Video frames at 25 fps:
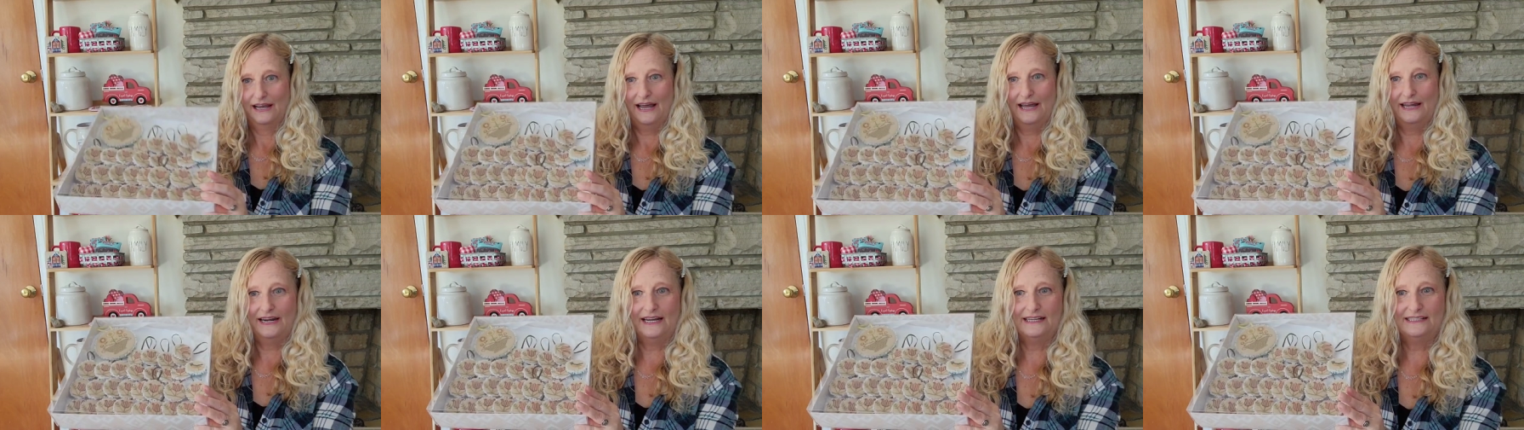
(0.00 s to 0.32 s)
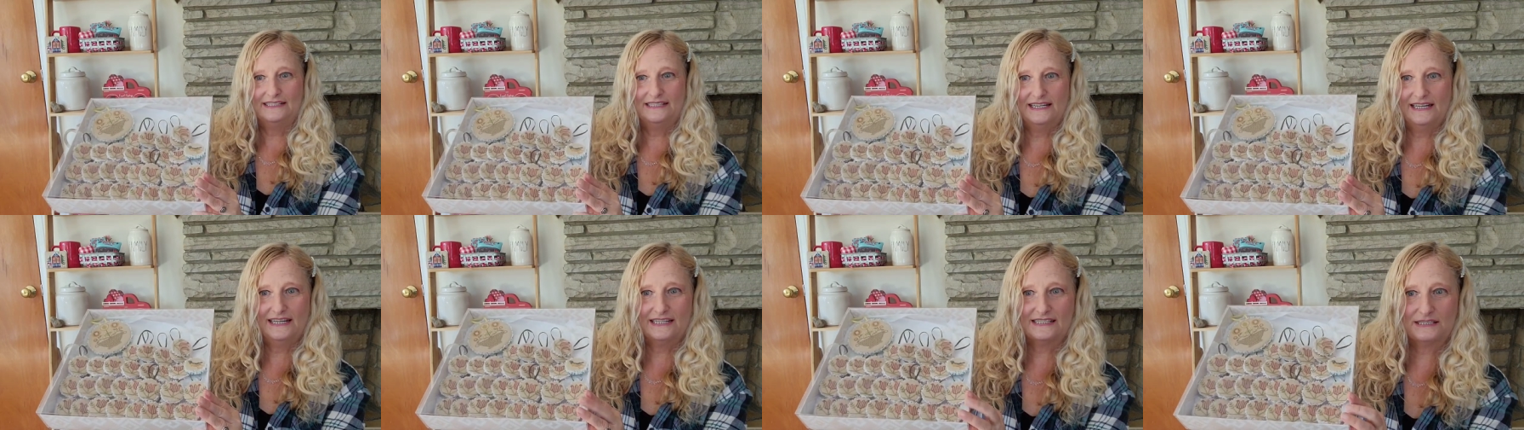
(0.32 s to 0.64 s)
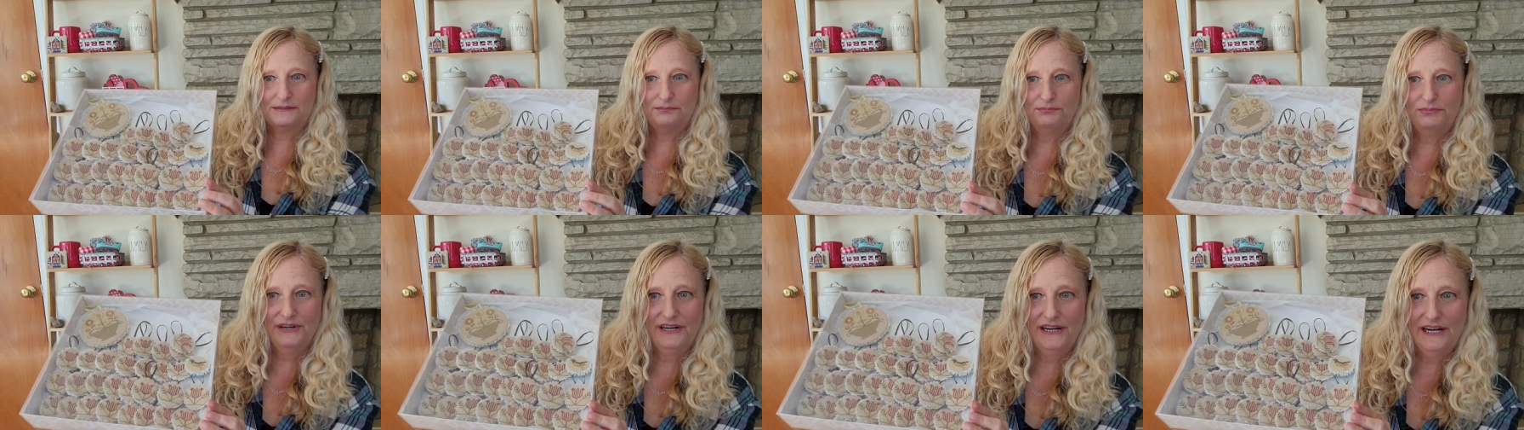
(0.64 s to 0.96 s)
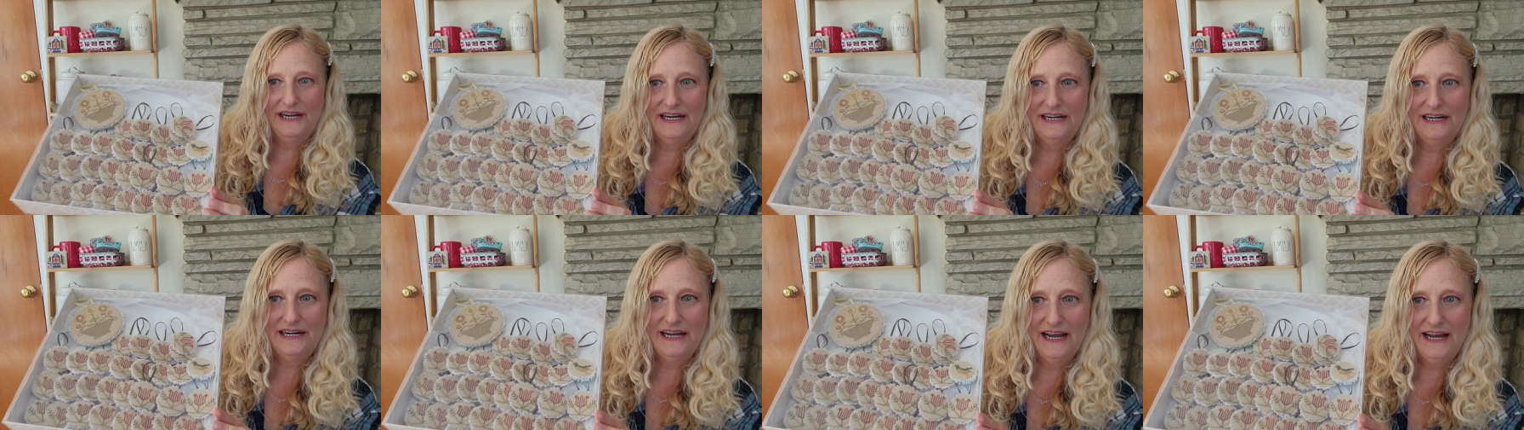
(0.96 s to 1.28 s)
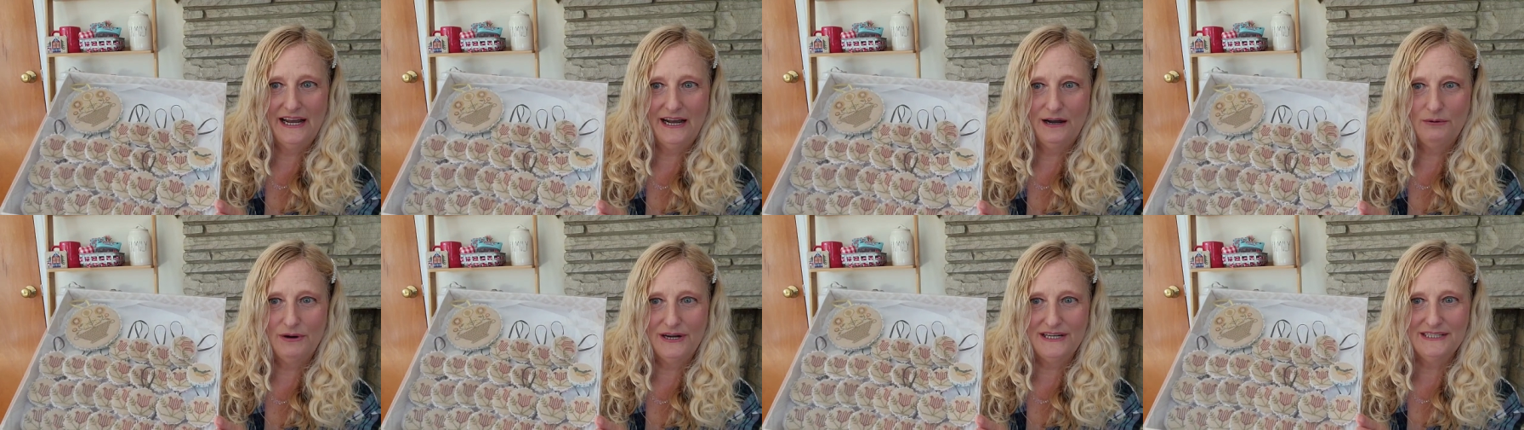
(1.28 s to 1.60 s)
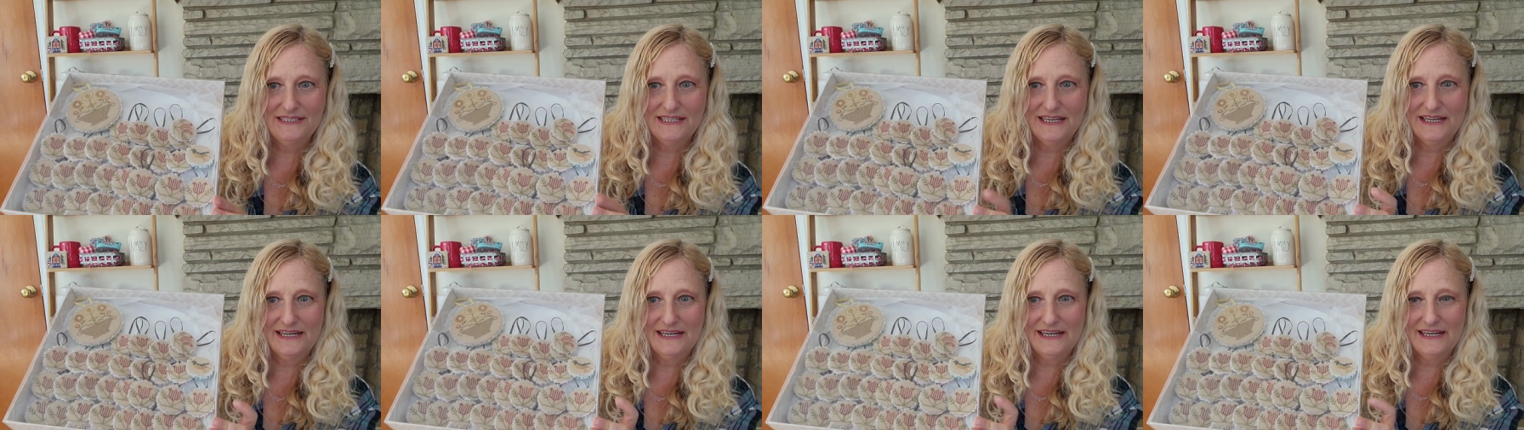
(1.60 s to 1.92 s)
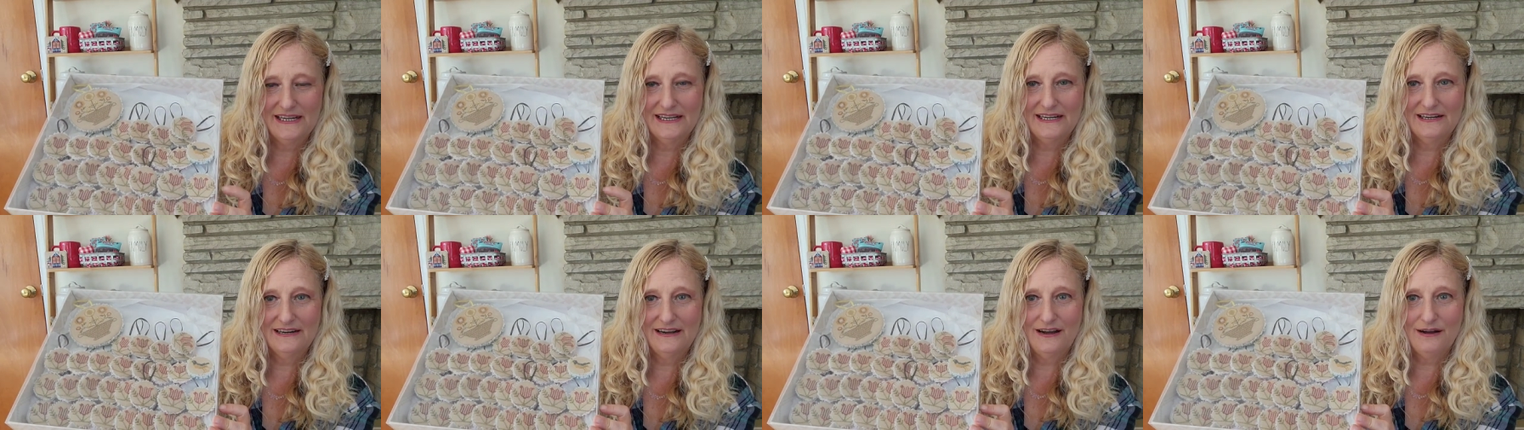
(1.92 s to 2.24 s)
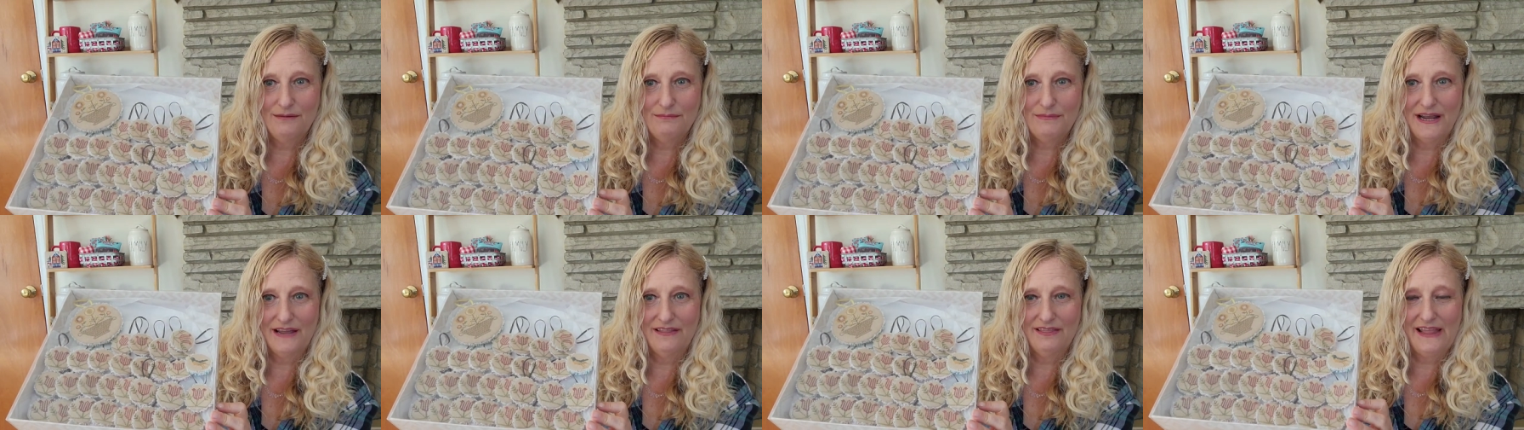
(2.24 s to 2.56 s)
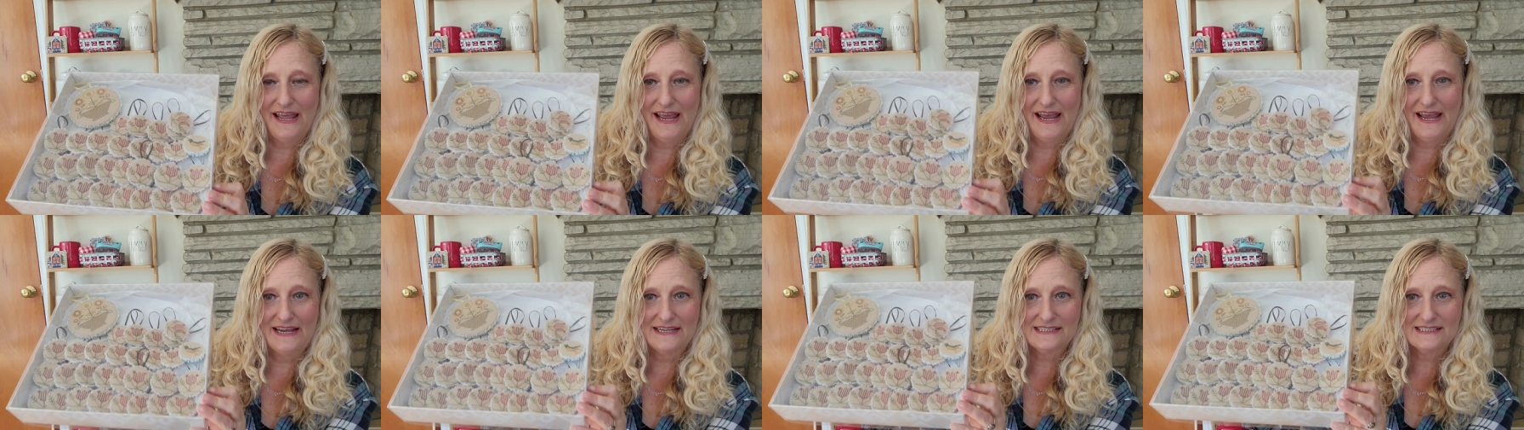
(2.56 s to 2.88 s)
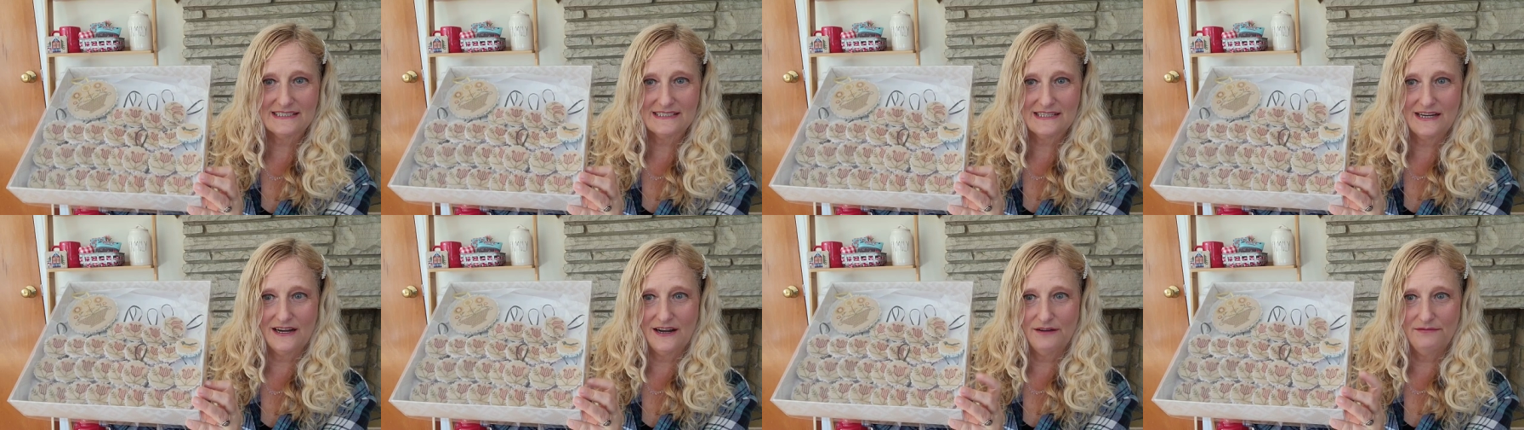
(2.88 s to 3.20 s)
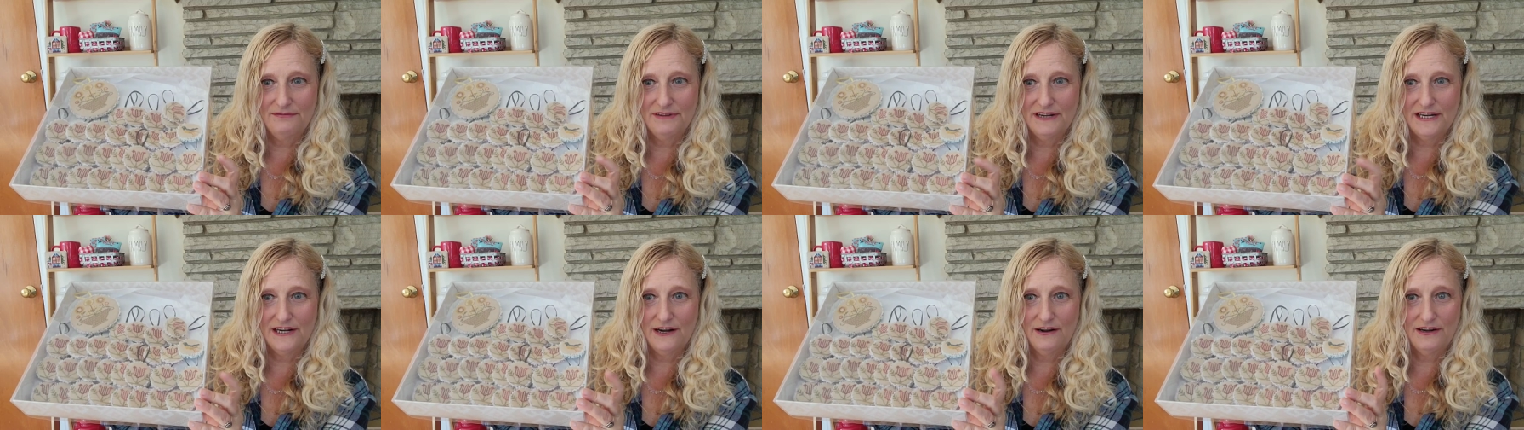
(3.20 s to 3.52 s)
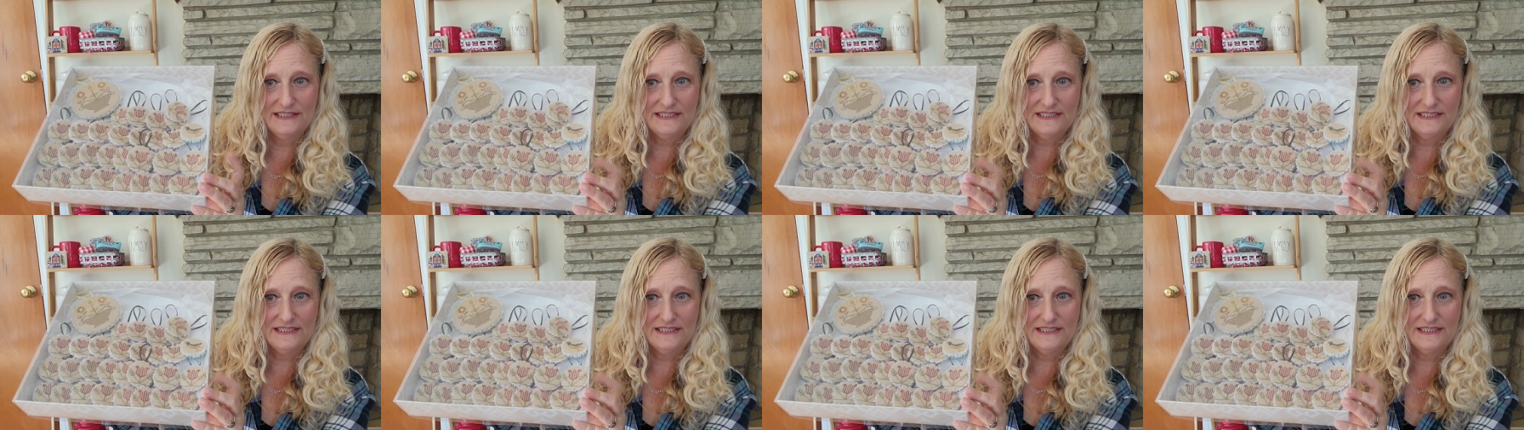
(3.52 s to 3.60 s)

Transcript: And I did explain how I did it on my last video.